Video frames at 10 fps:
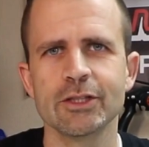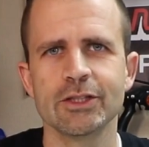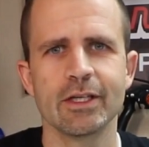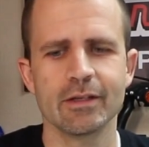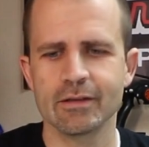
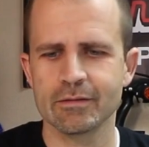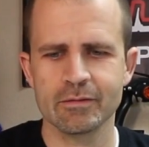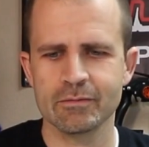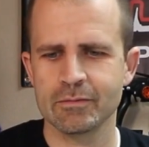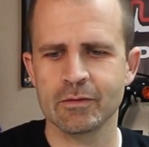much
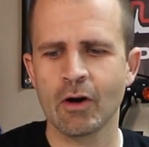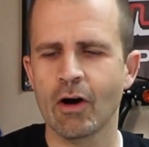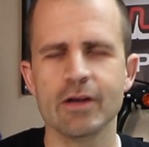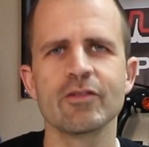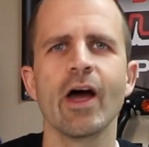in
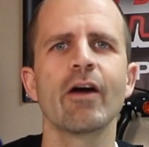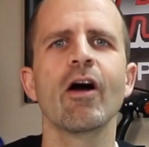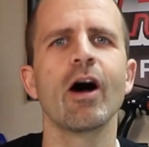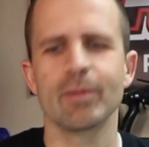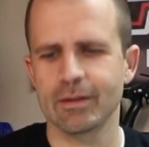our
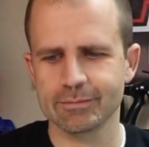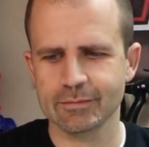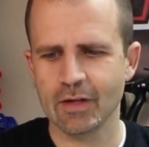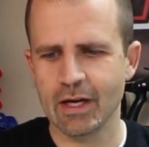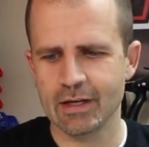entire hobby
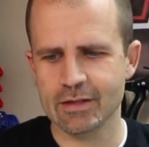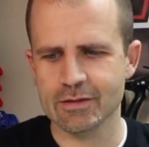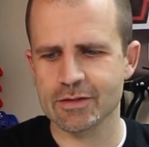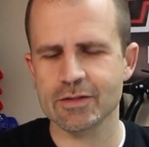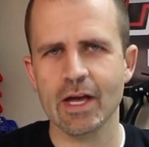
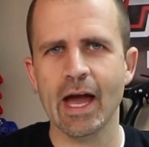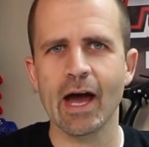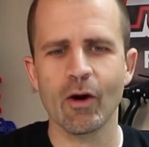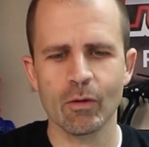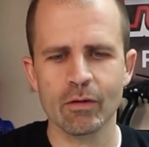is
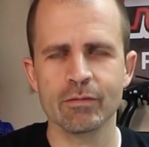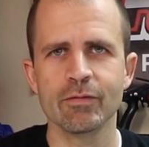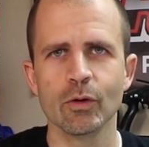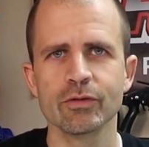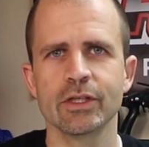how
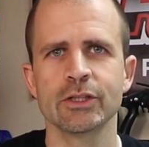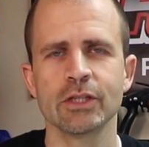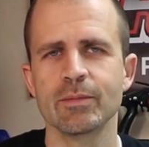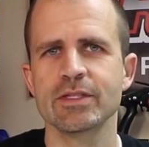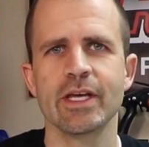
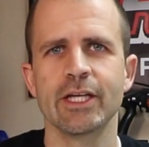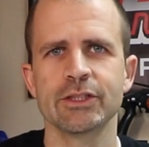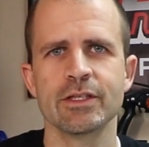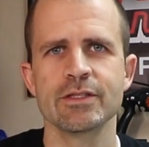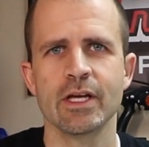voltage
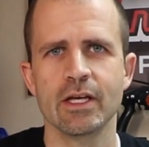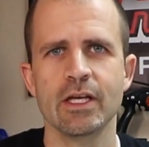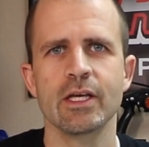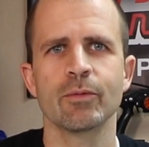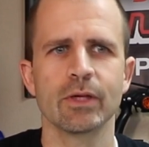limitations and
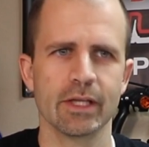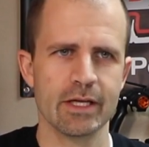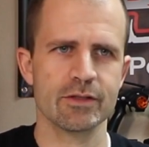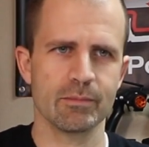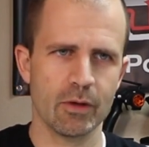heat
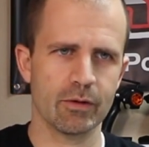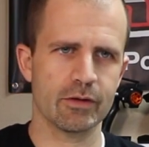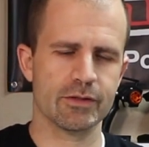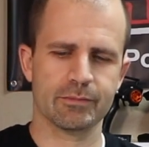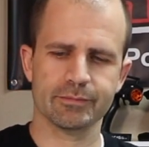relate to
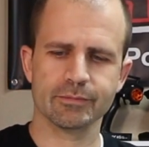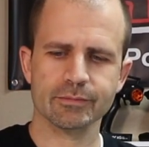motors.